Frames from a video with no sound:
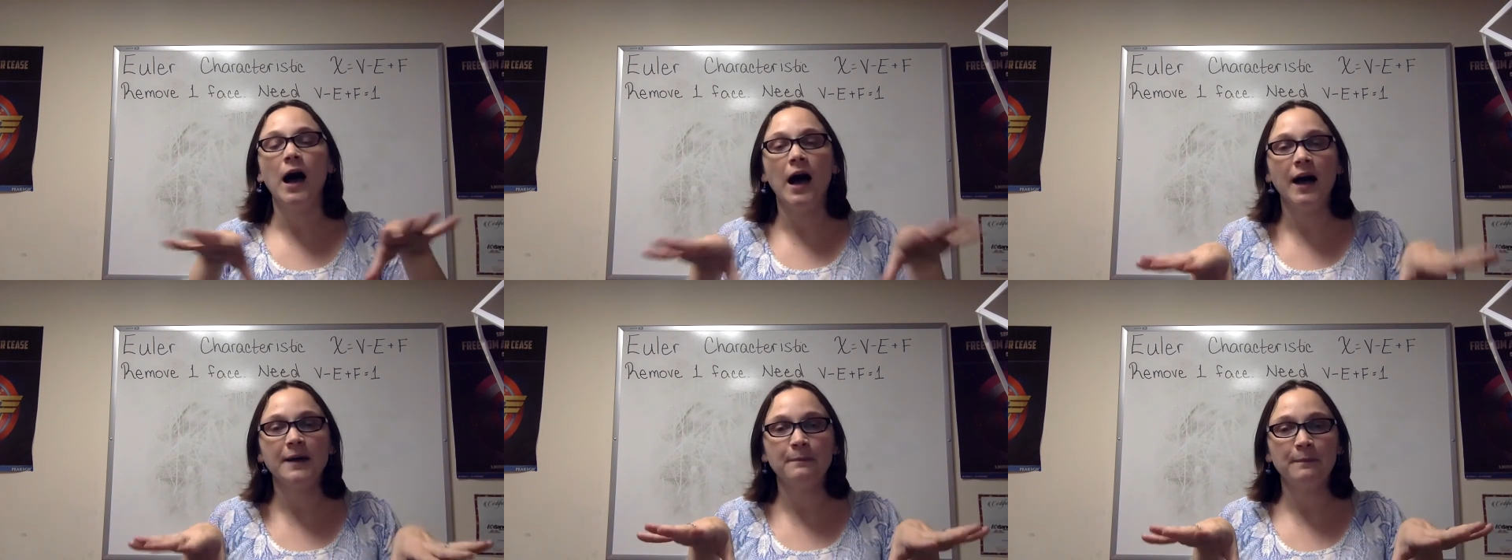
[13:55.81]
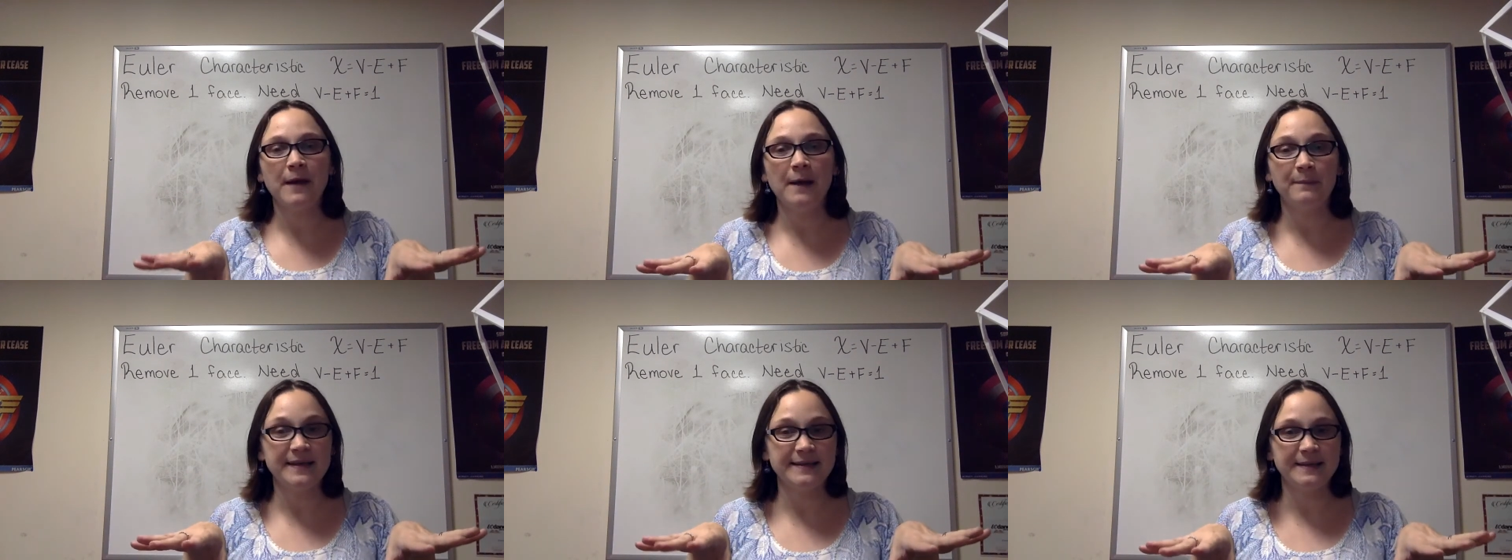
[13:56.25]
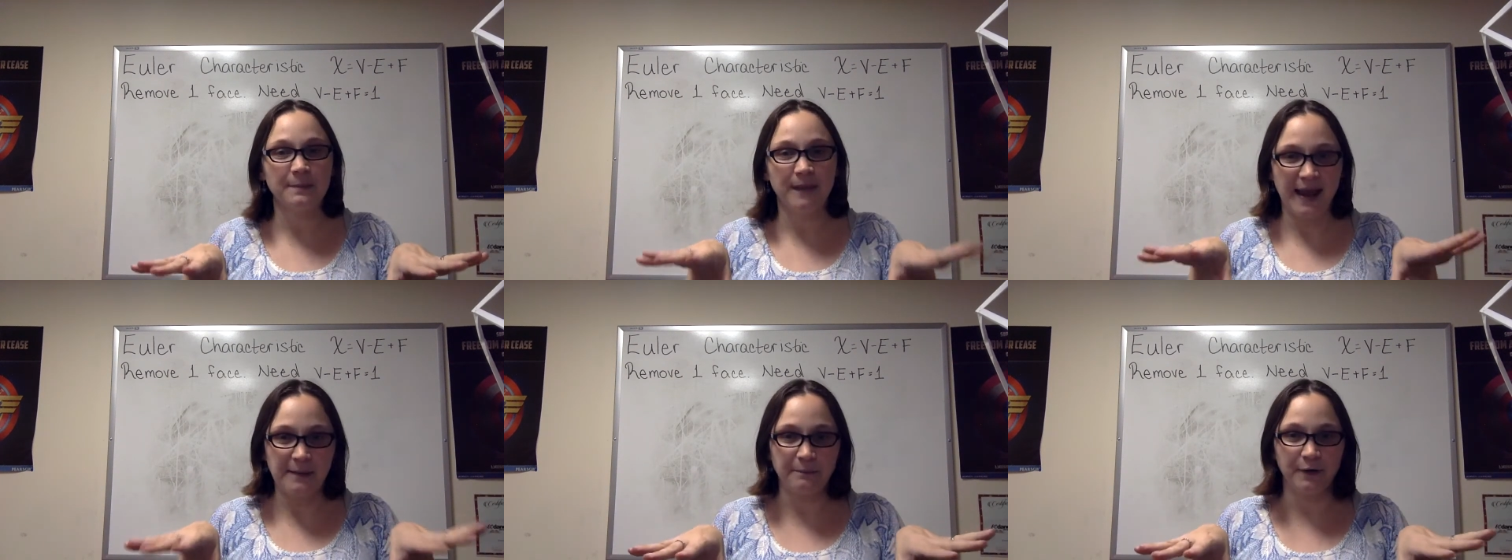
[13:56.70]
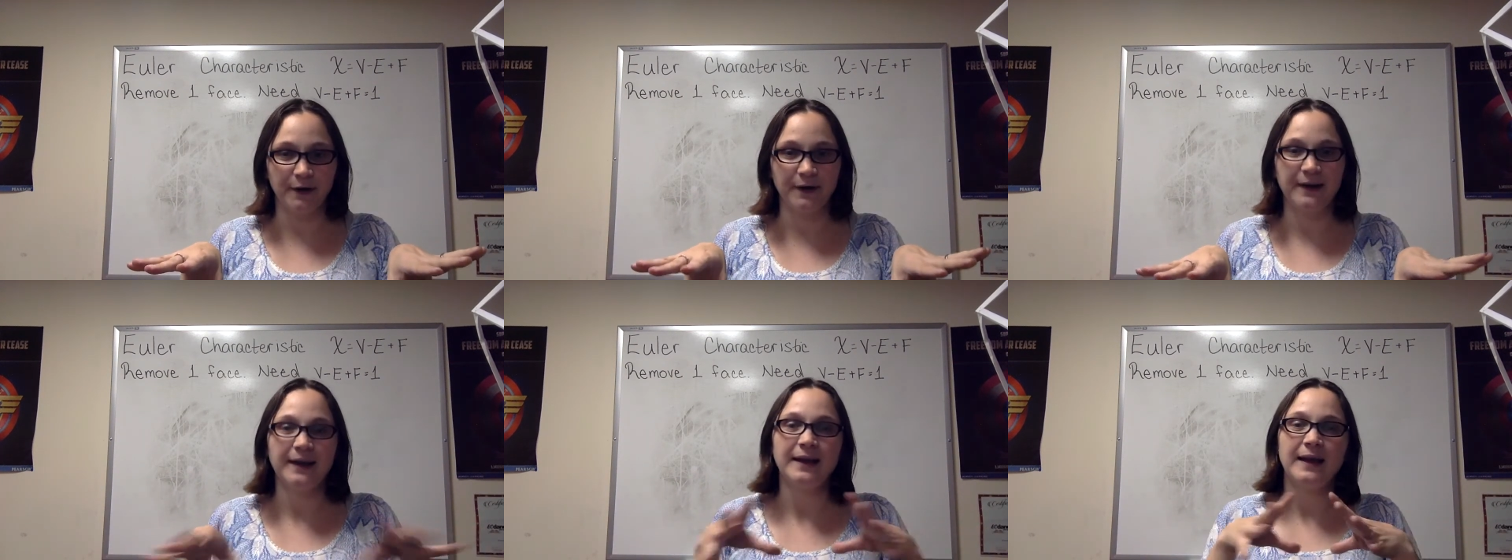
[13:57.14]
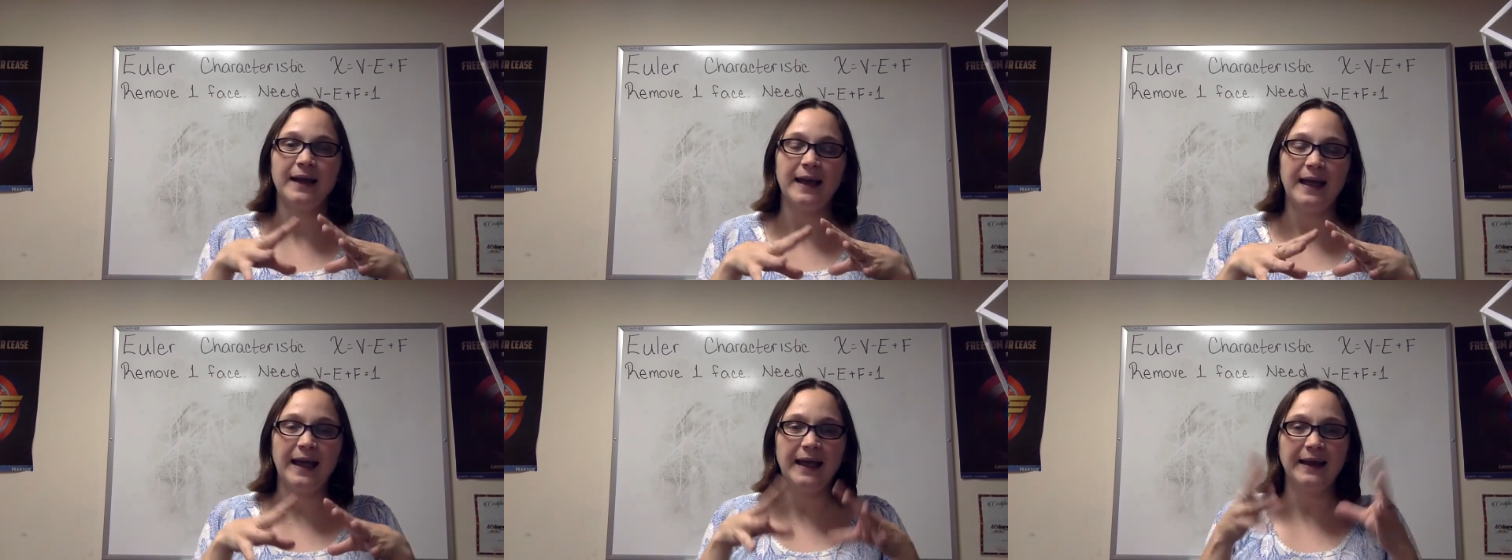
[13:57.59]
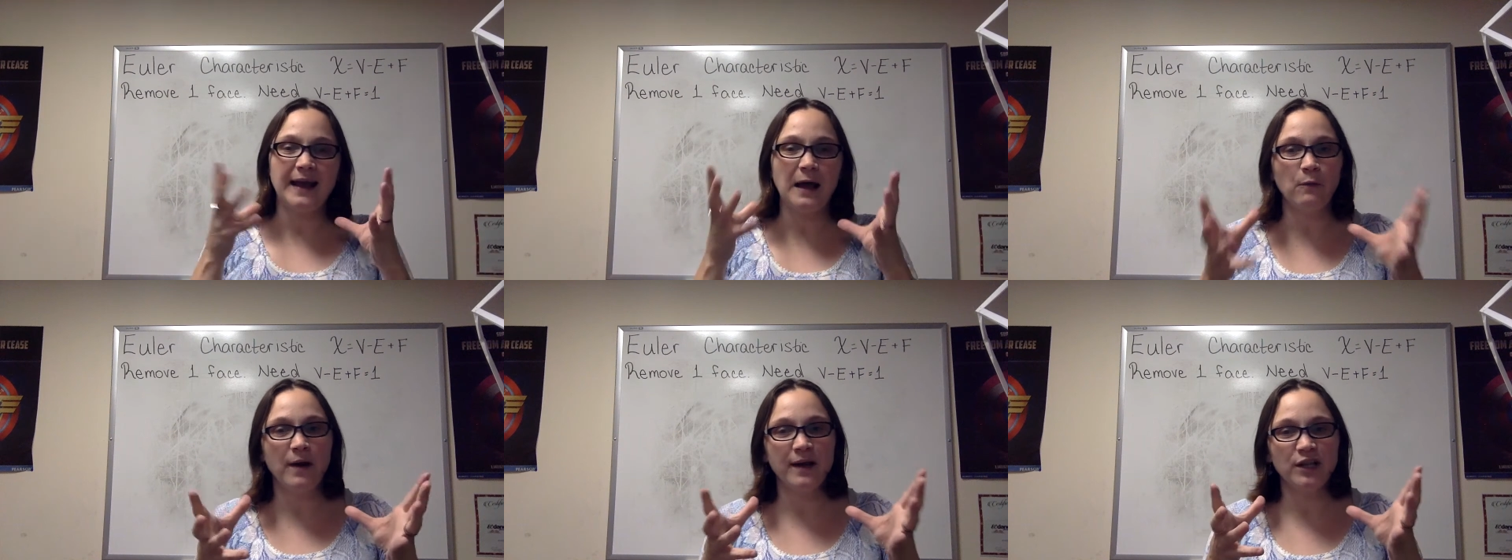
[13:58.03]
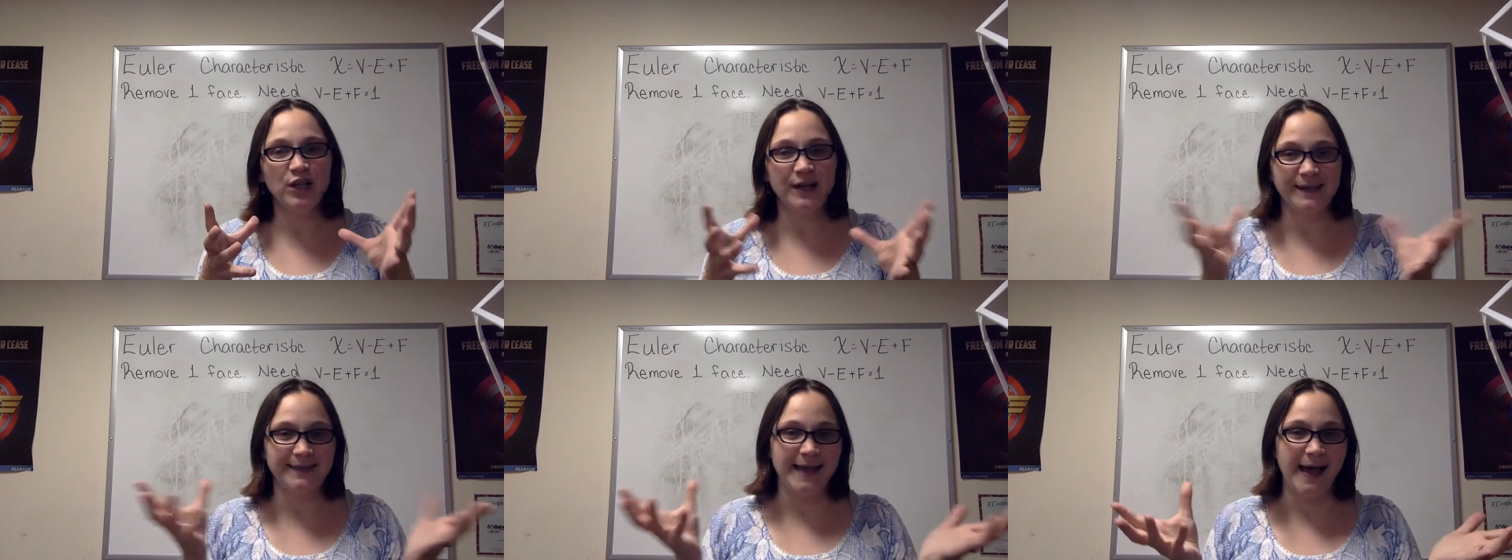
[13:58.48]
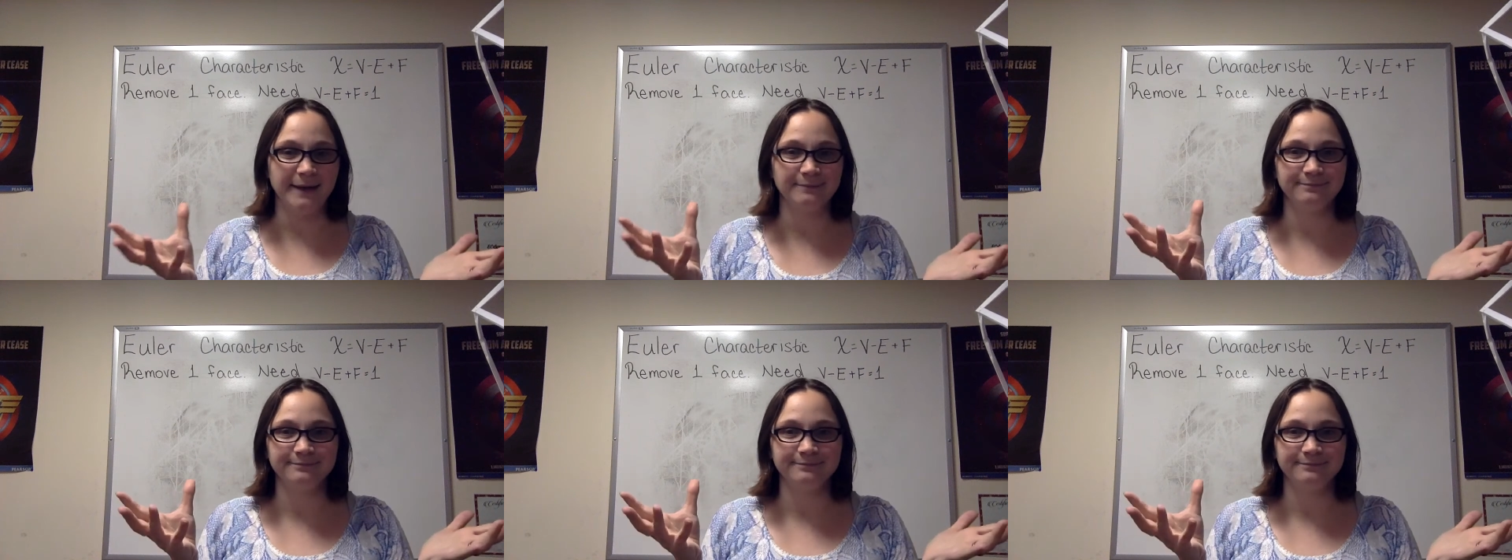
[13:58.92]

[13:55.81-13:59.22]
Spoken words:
on a piece of paper. And I want to look at that.